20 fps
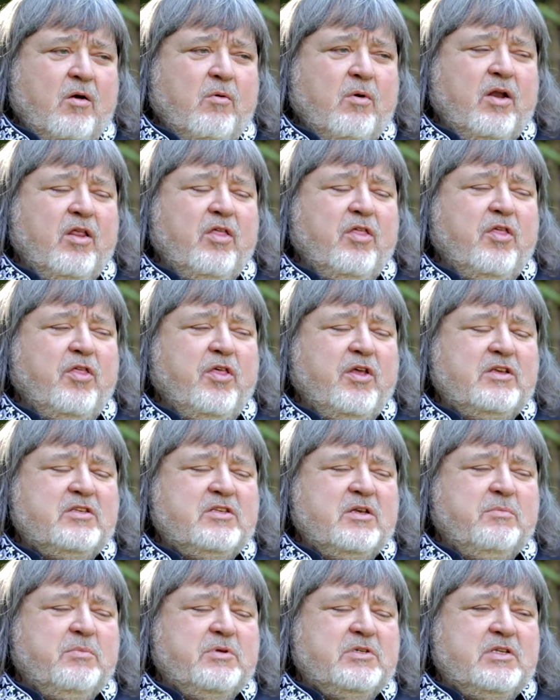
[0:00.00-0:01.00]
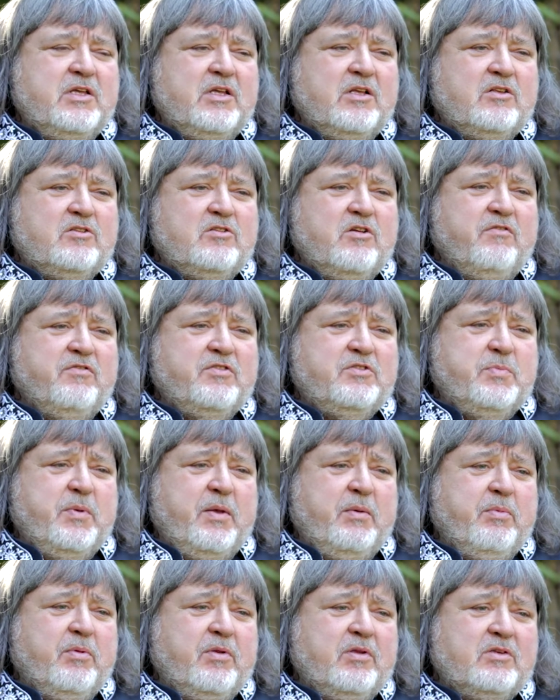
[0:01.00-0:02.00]
Yeah, one of the things that Misty Hills offers
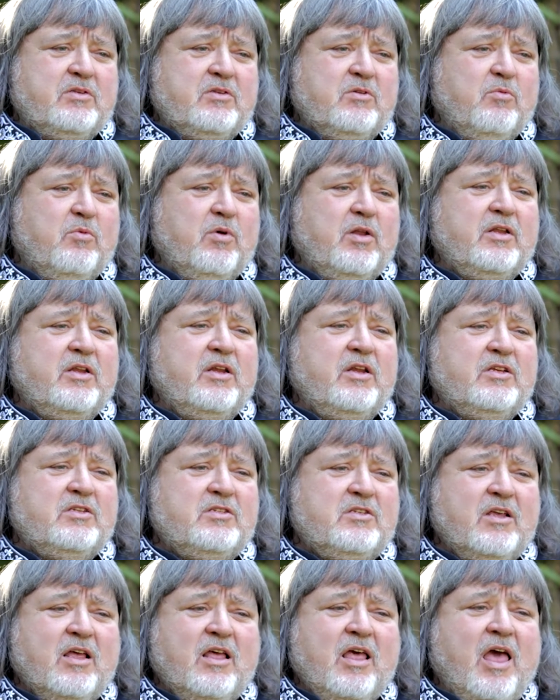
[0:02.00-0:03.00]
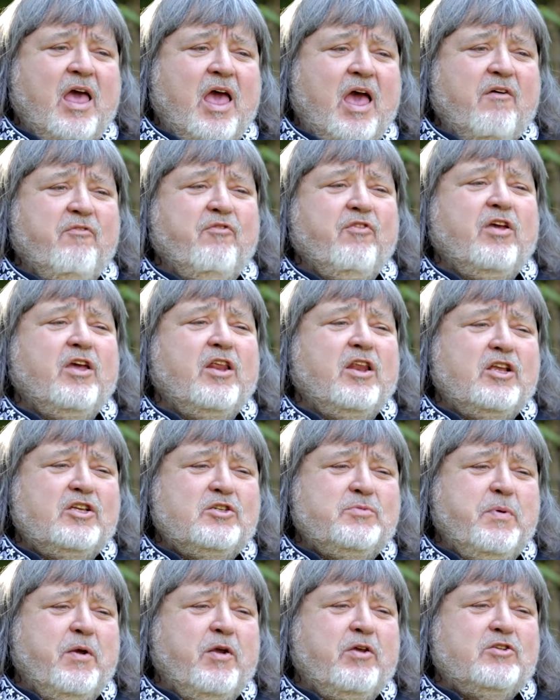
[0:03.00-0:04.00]
people is a wilderness African
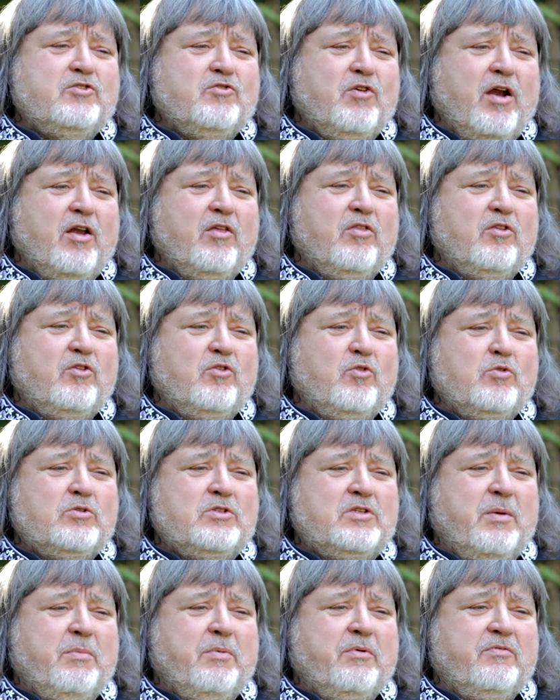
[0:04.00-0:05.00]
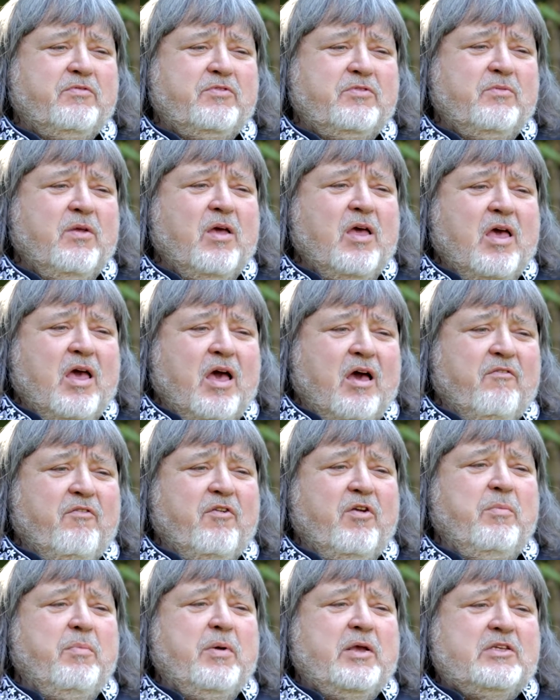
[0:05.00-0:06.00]
experience right on the doorstep of
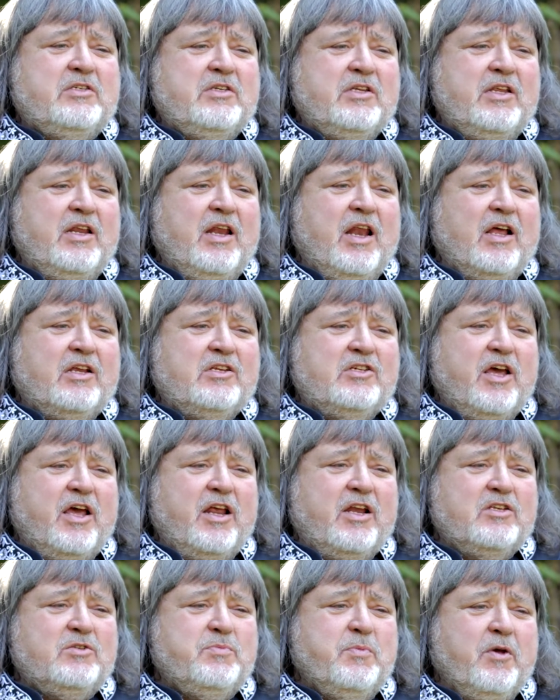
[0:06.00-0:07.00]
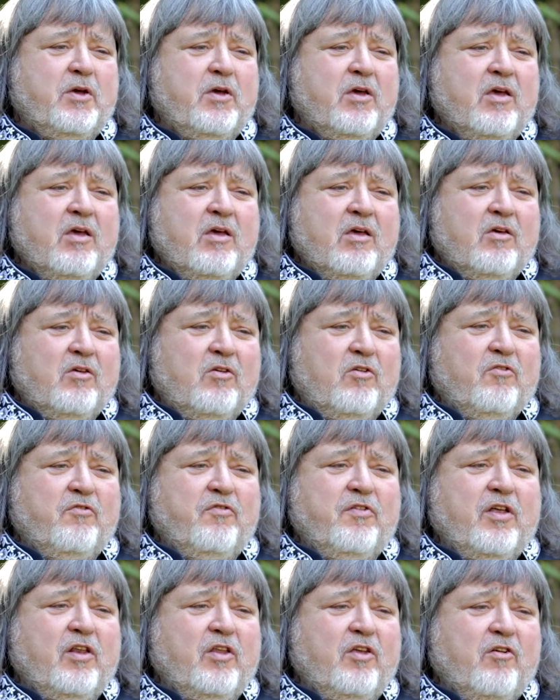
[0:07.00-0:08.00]
a very big city like Johannesburg.
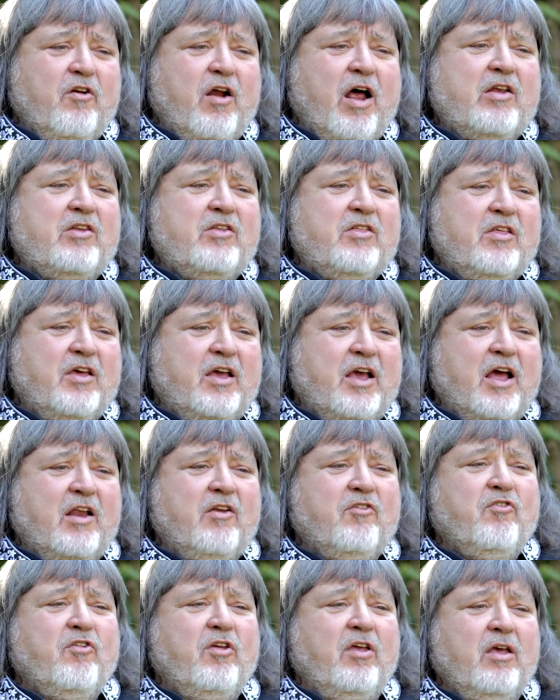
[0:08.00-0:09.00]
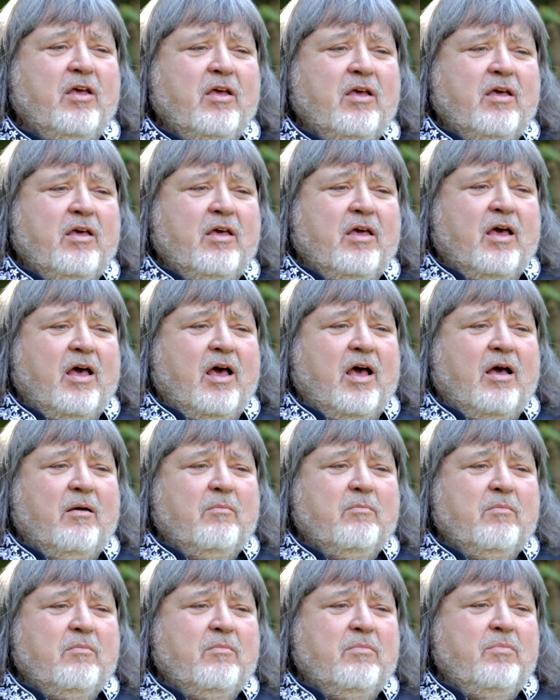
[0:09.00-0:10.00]
You feel you're out in the country
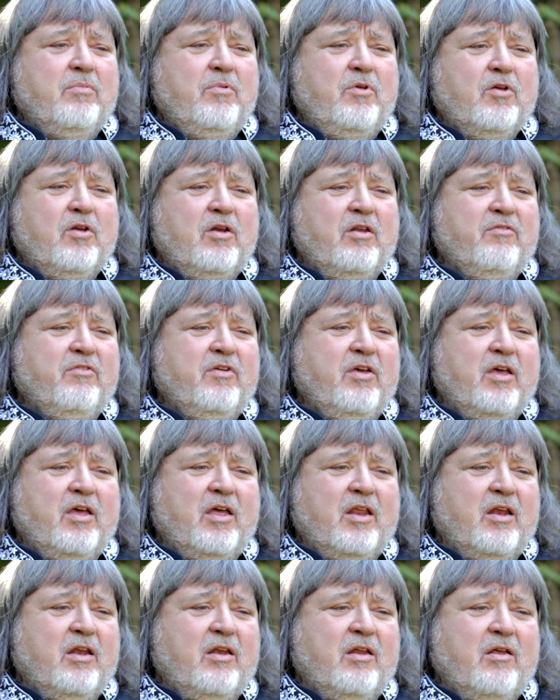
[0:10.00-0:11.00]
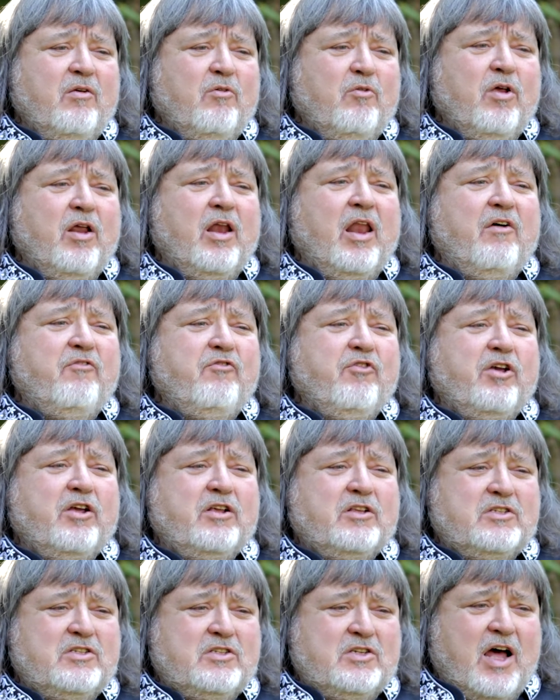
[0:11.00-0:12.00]
um, you're living in real
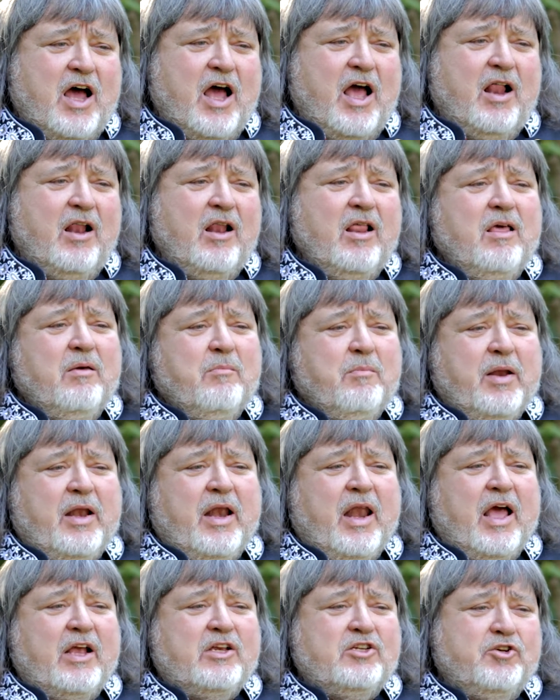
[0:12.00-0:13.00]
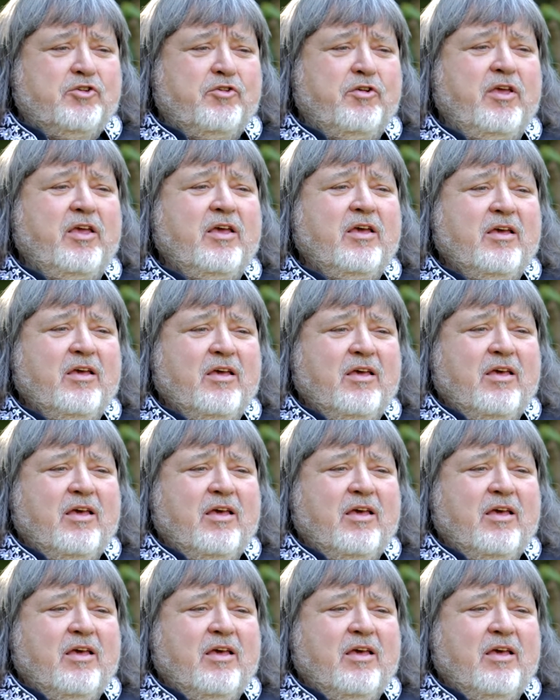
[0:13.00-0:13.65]
African style, but luxury,